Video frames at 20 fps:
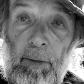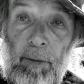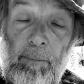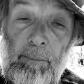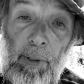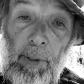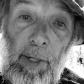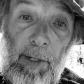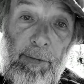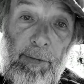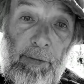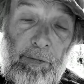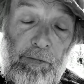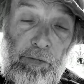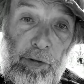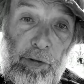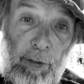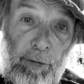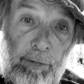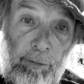by the
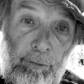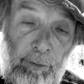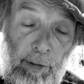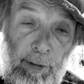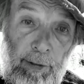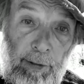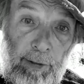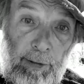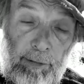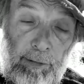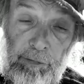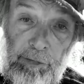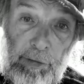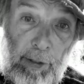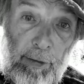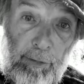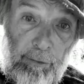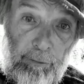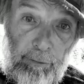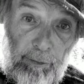
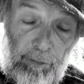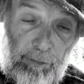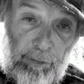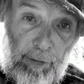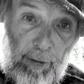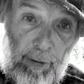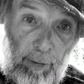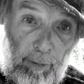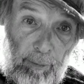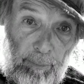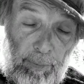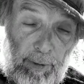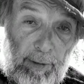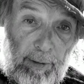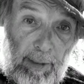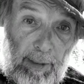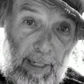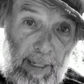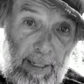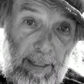generous
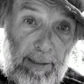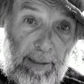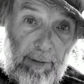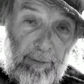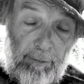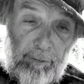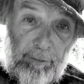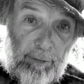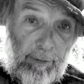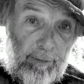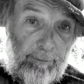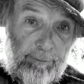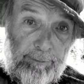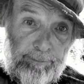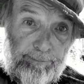helping hands of